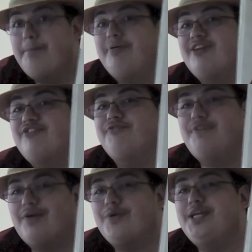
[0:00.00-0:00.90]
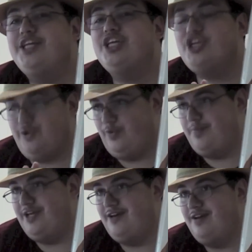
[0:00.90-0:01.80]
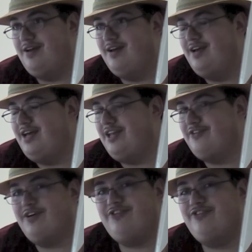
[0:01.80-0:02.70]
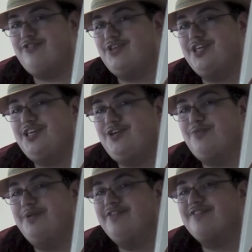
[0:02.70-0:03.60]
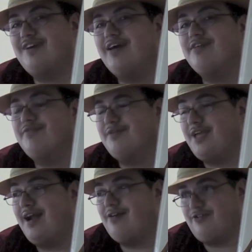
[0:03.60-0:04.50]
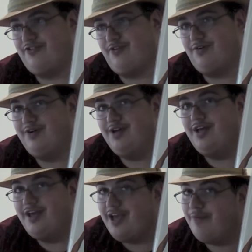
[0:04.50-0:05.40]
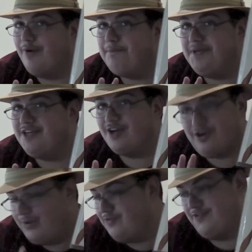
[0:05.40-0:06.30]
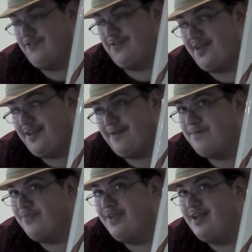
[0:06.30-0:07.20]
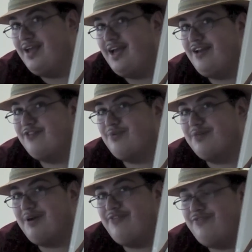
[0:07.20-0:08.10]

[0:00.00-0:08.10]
but it's very human, and it touches on the human side of the character and what being a ghost is like. And it's one of my